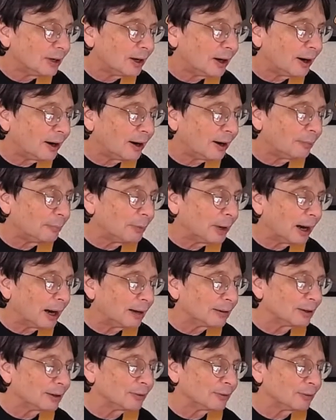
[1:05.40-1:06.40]

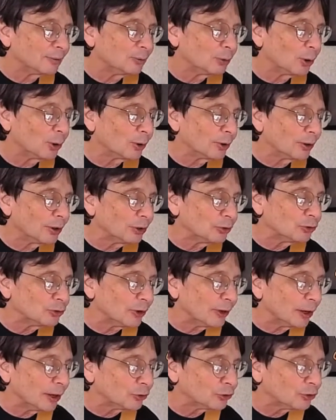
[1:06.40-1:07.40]
Warren and
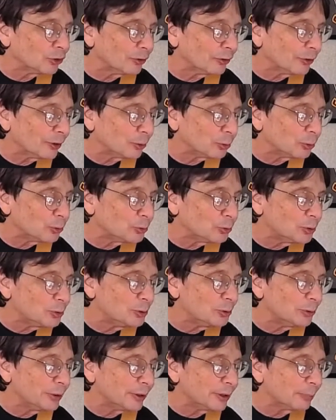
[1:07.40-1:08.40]
Janelle say they were
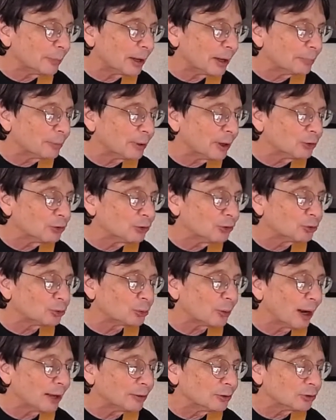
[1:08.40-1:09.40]
woohooing my presence.
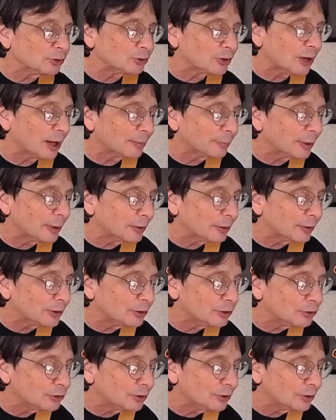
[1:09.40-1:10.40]
Rhonda Scott
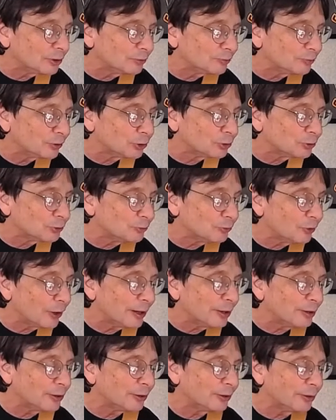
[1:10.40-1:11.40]
Merrick is here. Phil
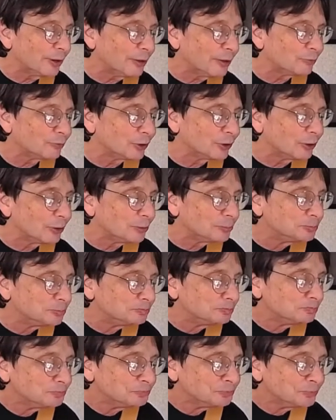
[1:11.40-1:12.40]
DeFranco. Hey, Phil.
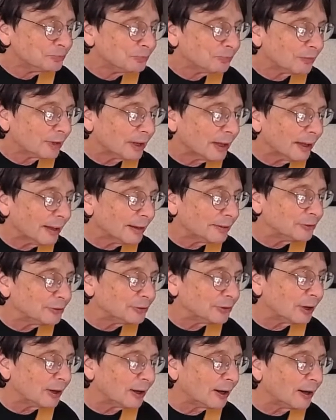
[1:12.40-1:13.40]

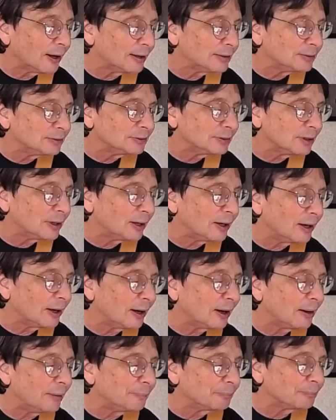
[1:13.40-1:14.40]
And
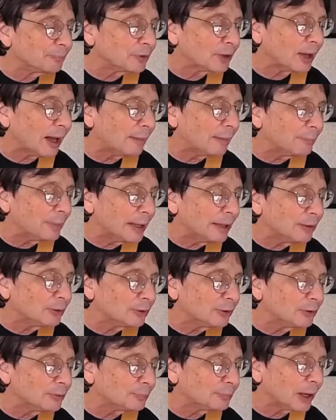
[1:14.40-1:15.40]
Tom
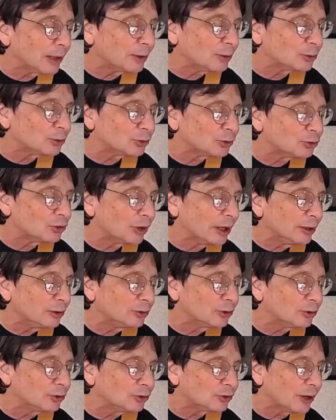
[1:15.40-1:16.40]
Maynard, Michael
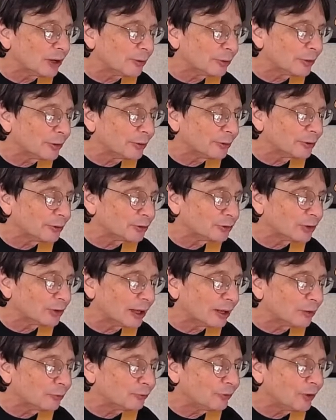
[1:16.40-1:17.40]
DeSanctis out there in
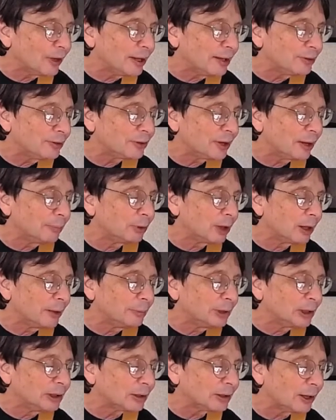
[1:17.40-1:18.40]
Santa Fe, Deb
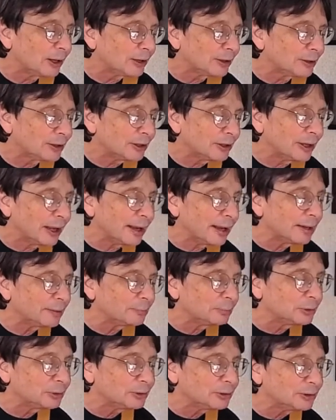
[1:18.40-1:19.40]
Levy Clark in
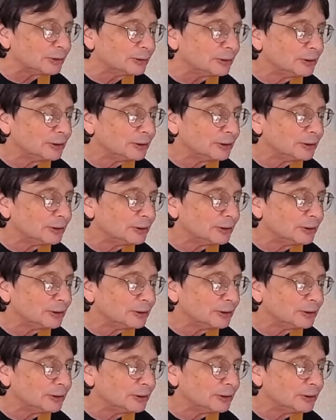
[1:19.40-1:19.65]
Ambler,